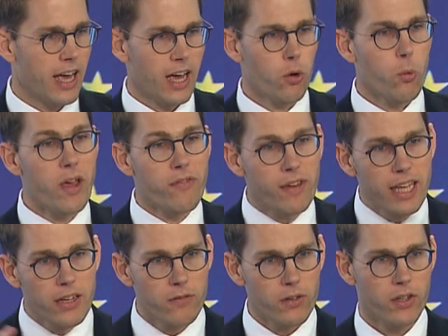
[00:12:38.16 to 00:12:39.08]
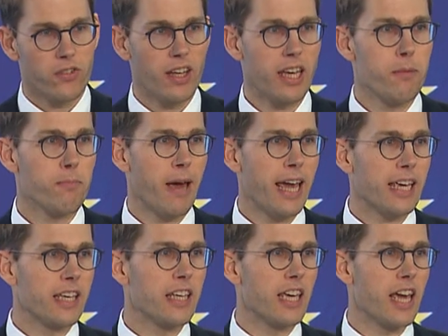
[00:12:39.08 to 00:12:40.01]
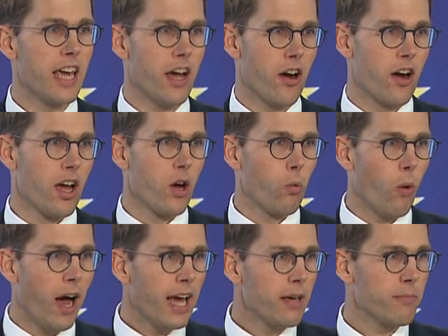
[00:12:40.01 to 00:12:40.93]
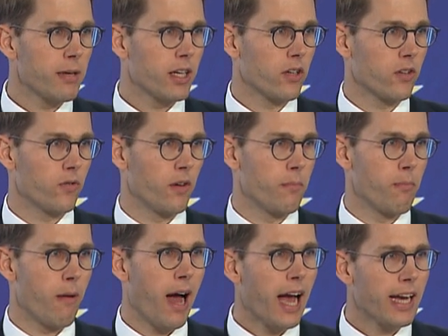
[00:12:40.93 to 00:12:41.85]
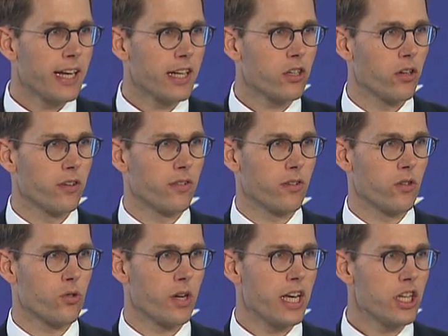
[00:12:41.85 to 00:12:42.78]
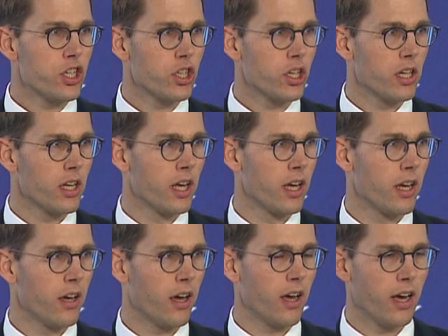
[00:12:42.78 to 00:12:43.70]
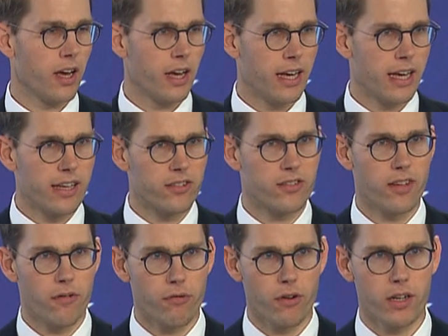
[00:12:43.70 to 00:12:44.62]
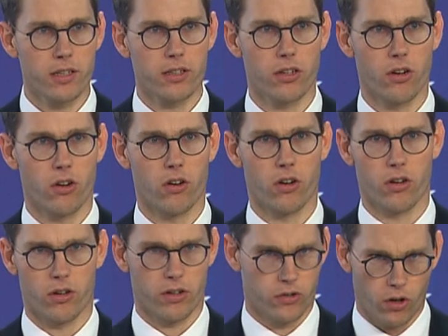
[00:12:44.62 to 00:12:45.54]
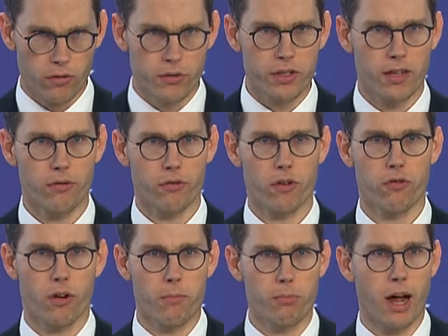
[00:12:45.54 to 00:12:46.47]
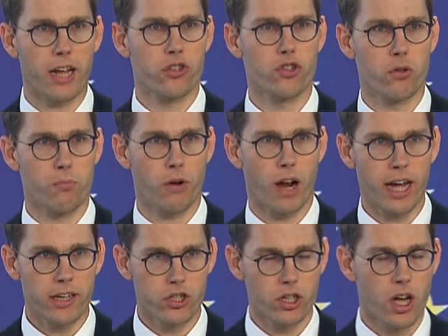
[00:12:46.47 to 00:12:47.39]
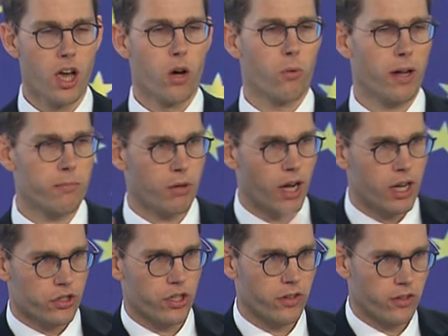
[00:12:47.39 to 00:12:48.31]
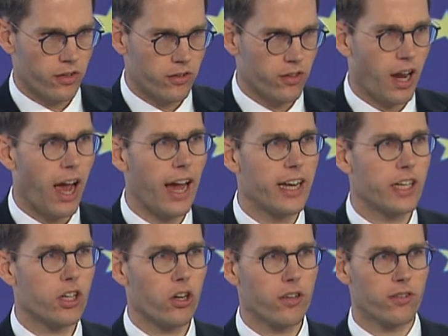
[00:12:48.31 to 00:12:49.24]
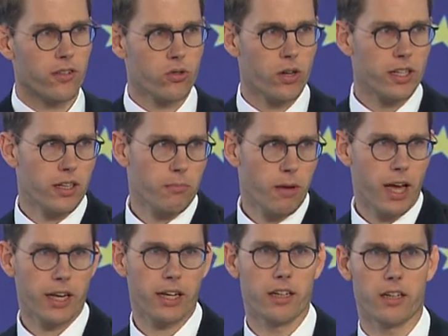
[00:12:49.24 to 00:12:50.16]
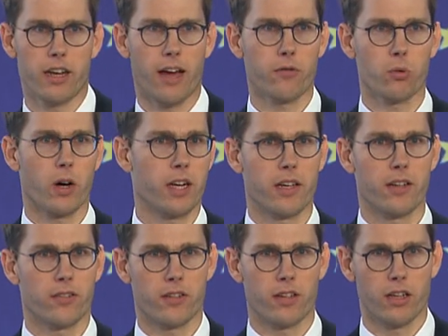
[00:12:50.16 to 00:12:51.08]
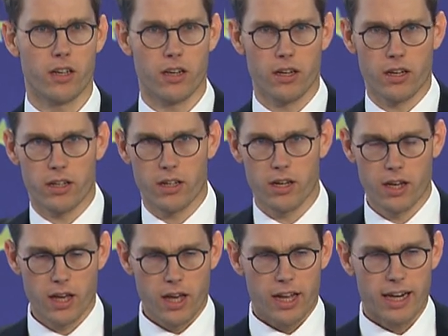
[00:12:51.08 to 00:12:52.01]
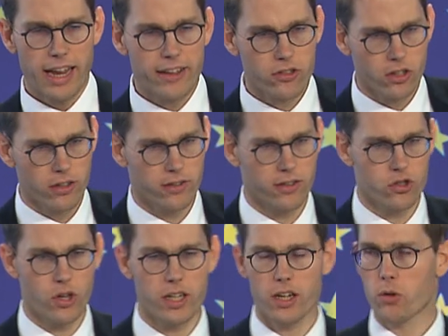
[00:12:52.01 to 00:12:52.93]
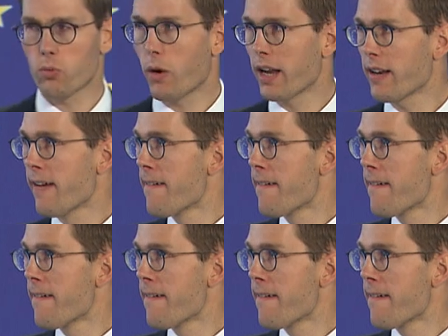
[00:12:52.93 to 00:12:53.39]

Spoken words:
within the same bank year. Why? Because the market concentration is different, or is often different from branch to branch. One branch is in a highly concentrated market, another one is in a less concentrated one.